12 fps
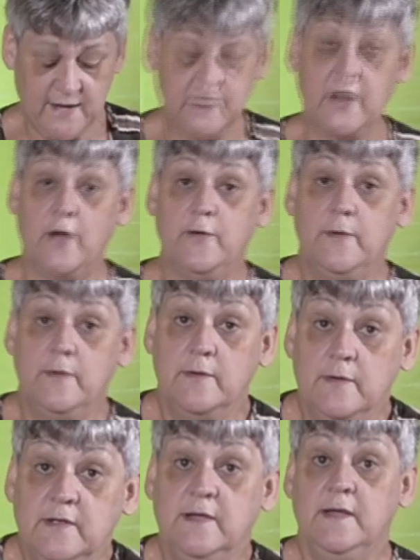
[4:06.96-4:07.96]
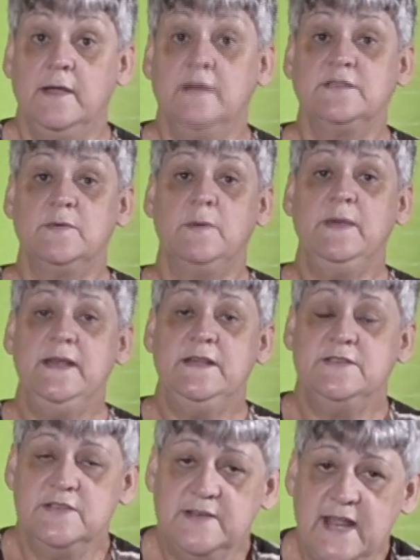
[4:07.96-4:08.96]
our dough. So what we need
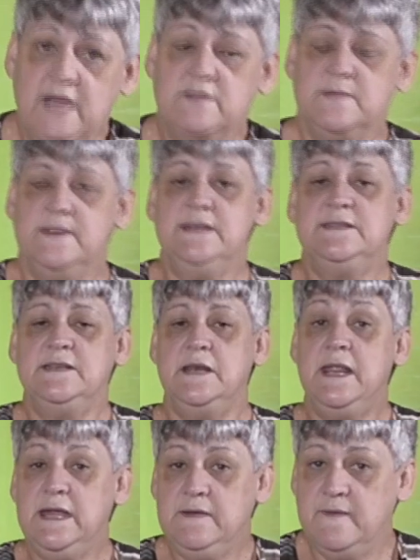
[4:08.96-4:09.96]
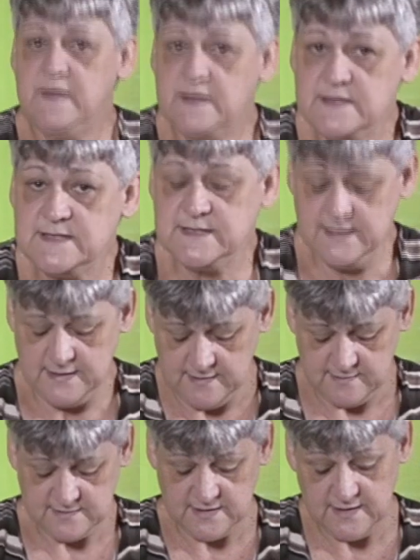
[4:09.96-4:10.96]
to do now is we need to knead this.
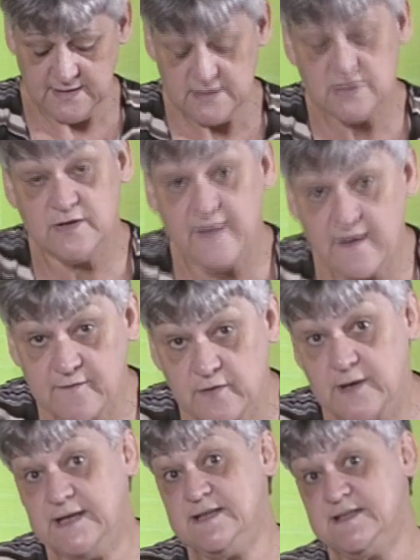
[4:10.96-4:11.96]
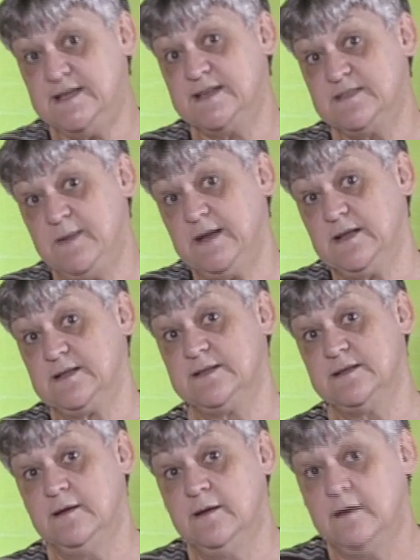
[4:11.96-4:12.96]
So you need to do that for at least 6
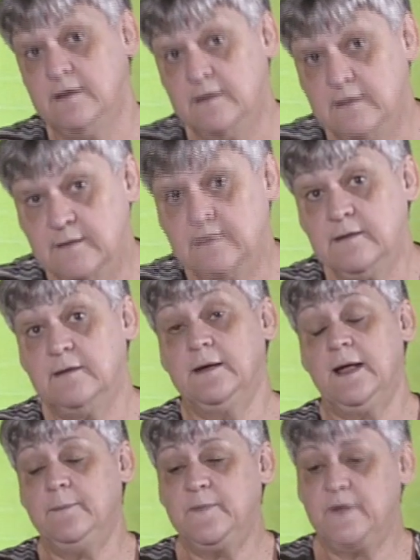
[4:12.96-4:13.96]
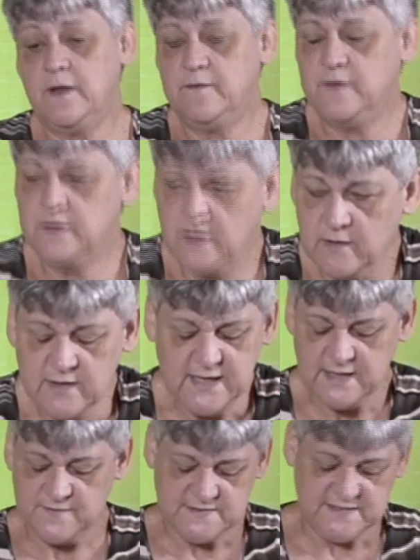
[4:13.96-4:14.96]
minutes. Okay, so if you don't
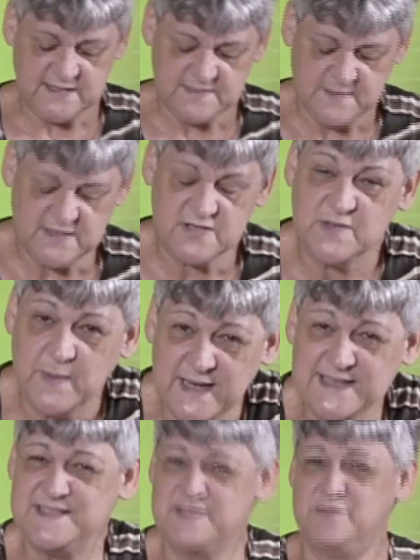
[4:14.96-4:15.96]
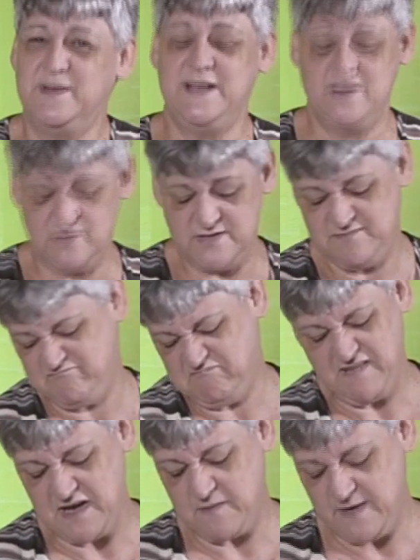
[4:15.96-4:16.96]
knead it for 6 minutes, your pasta's really not
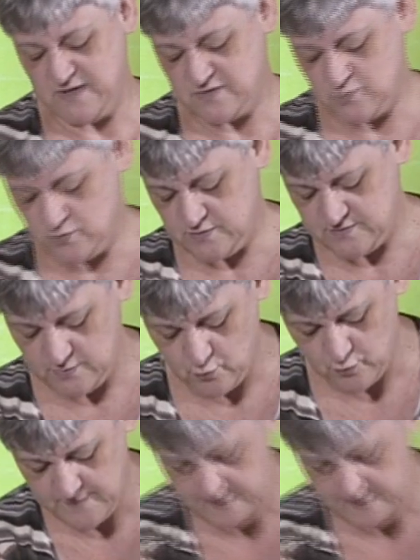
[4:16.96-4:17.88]
going to be as good as it could